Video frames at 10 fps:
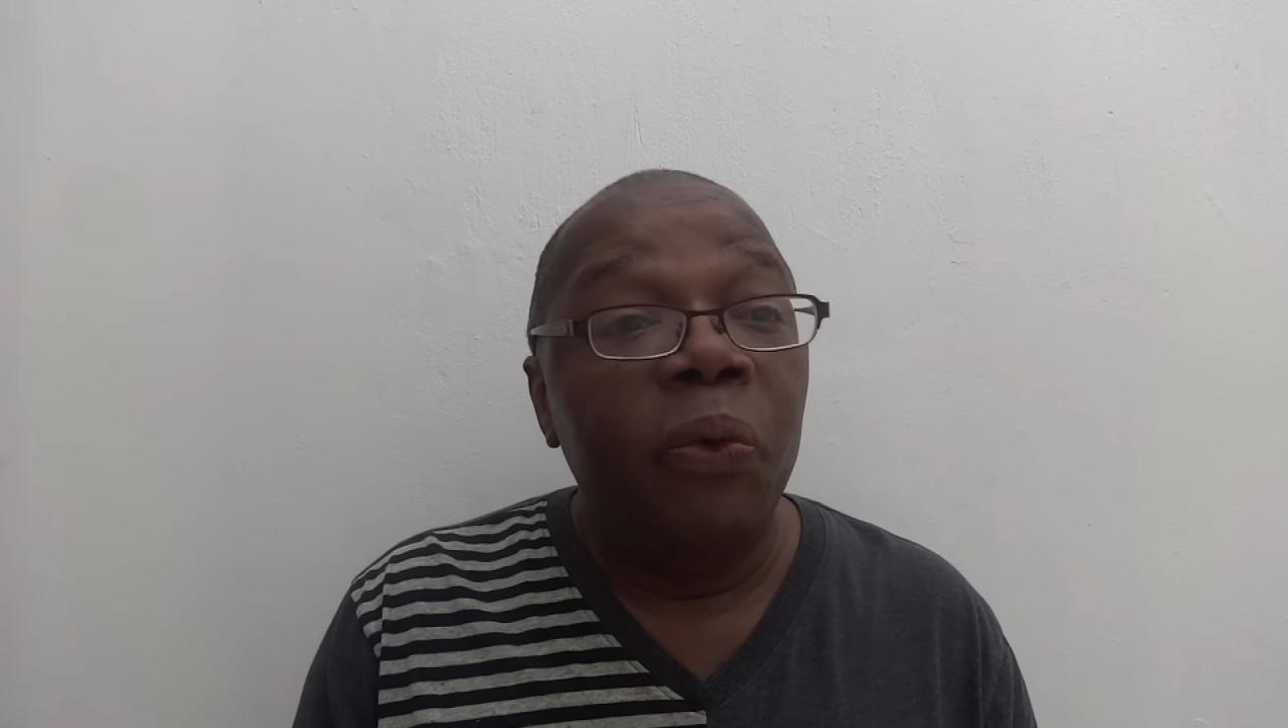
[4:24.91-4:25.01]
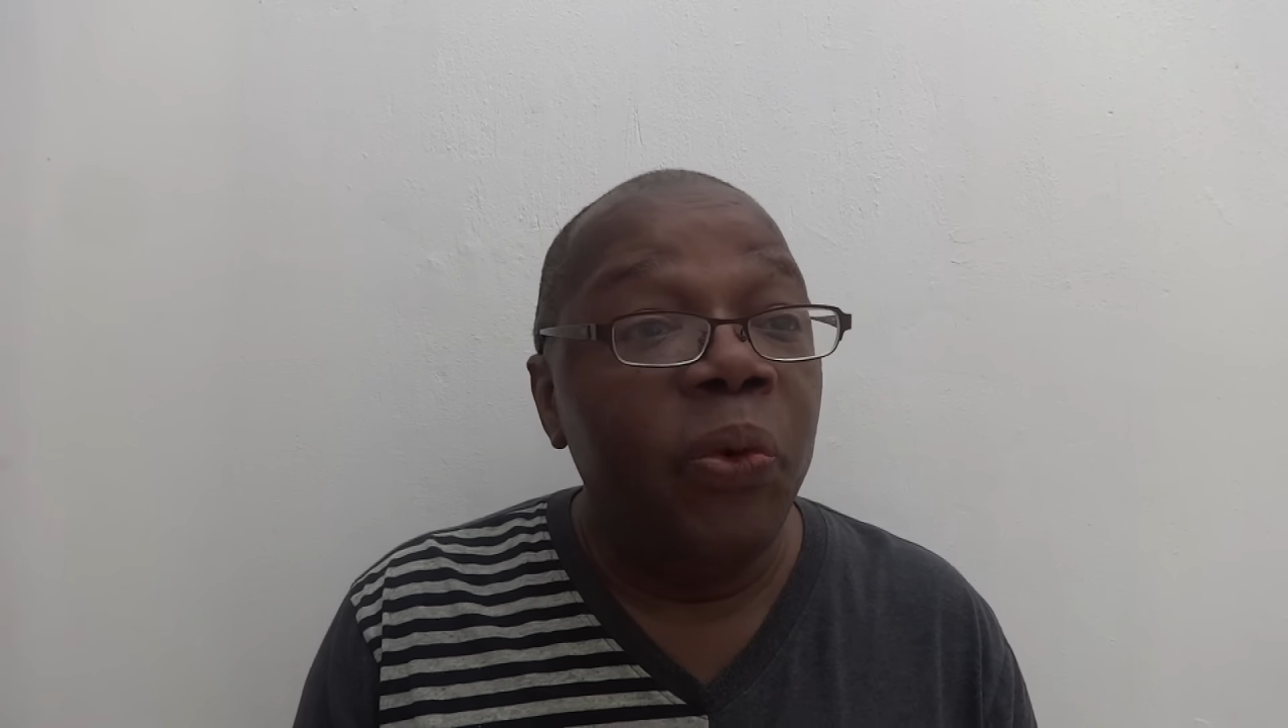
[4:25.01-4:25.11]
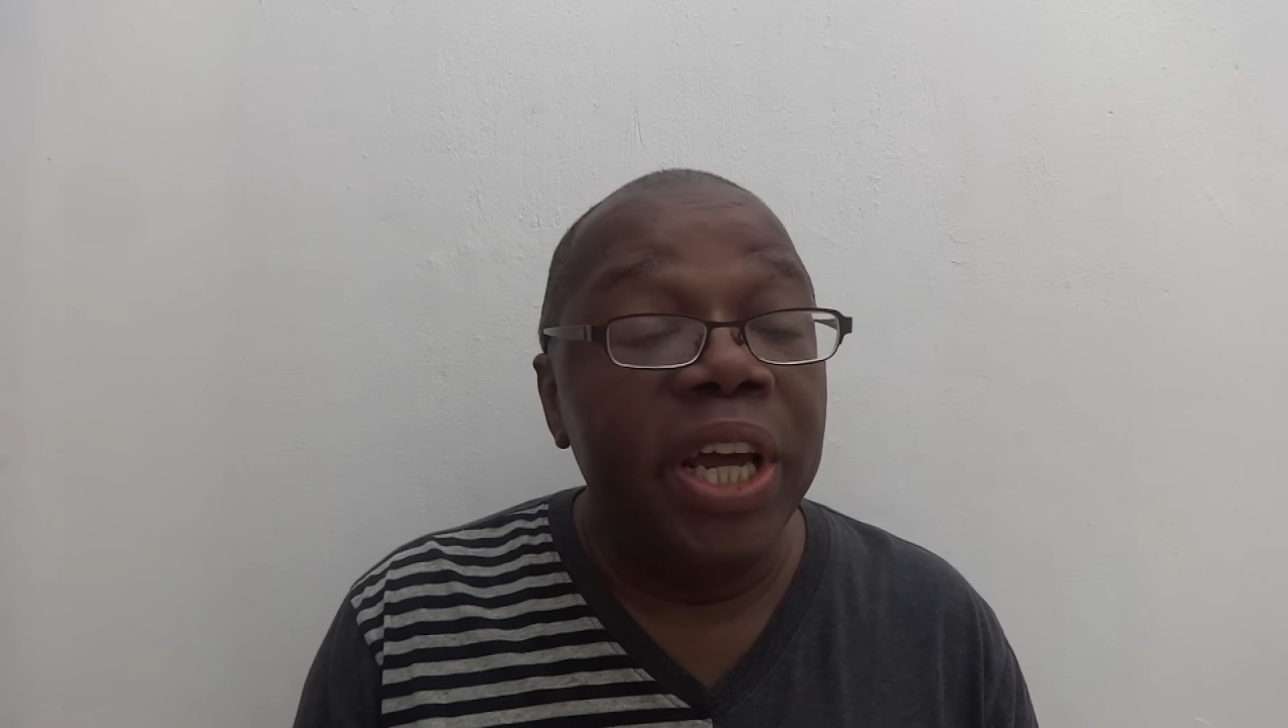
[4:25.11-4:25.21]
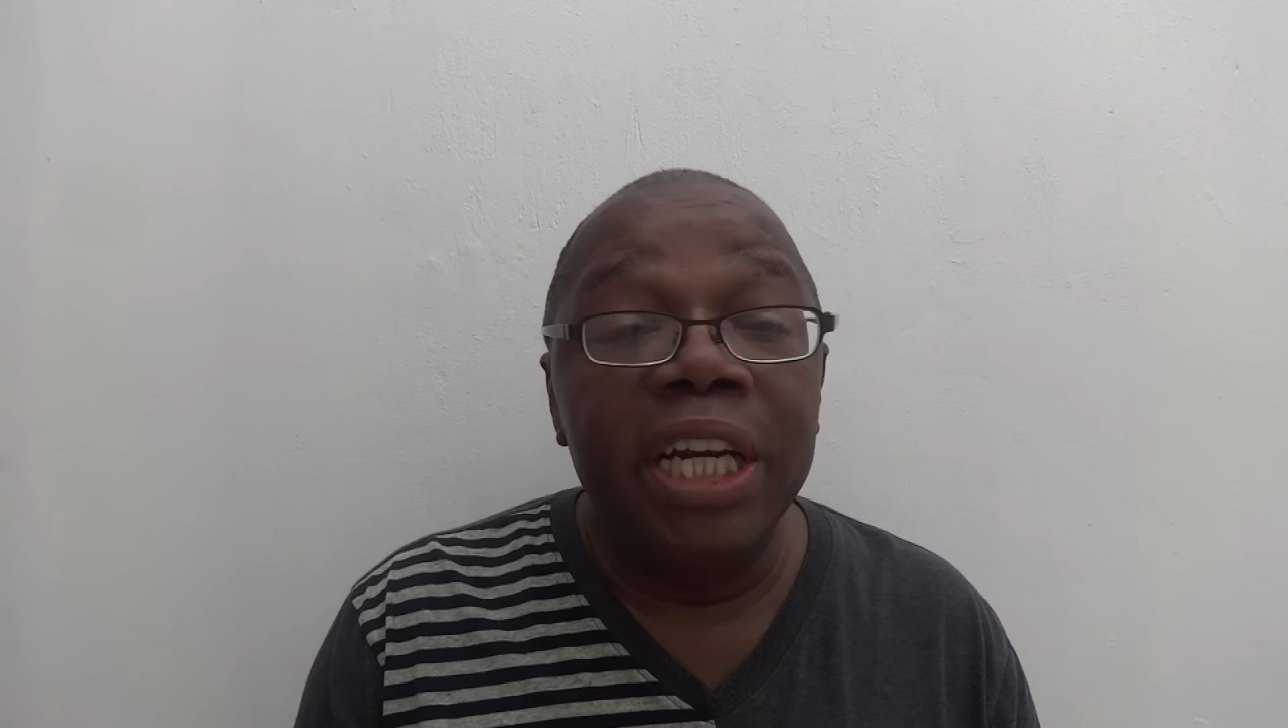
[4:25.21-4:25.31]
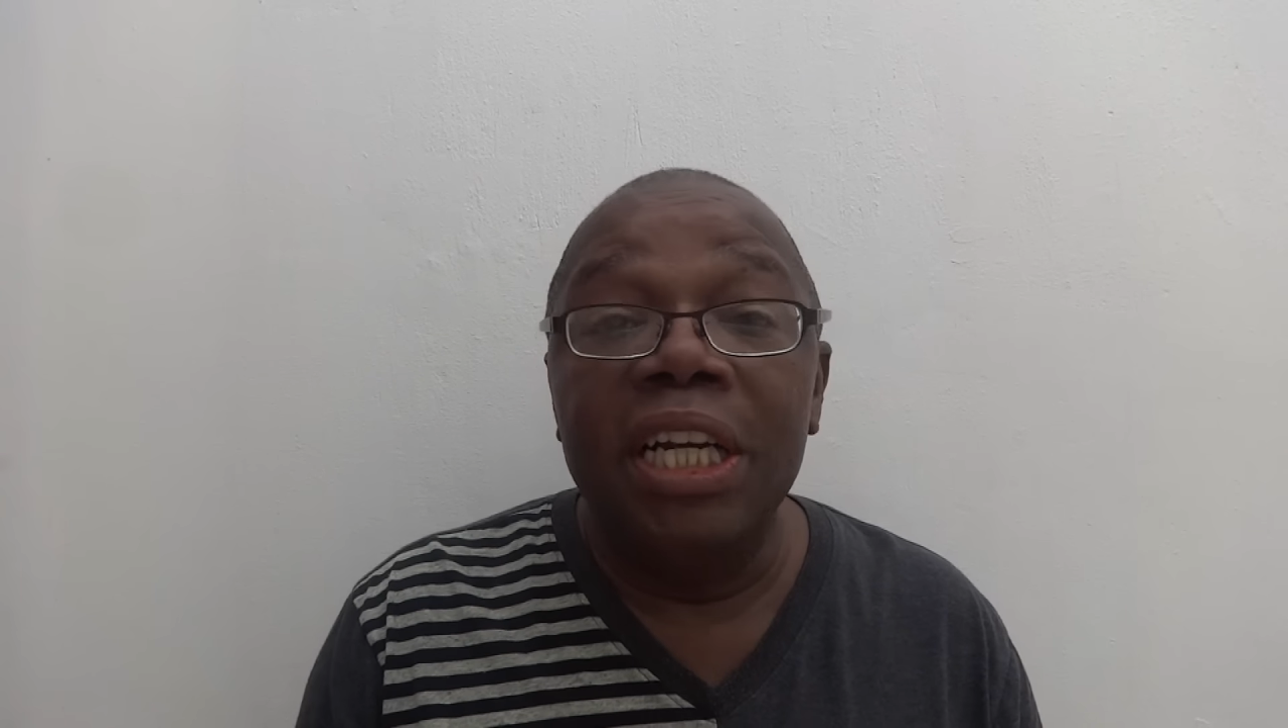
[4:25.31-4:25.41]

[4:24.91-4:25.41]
ready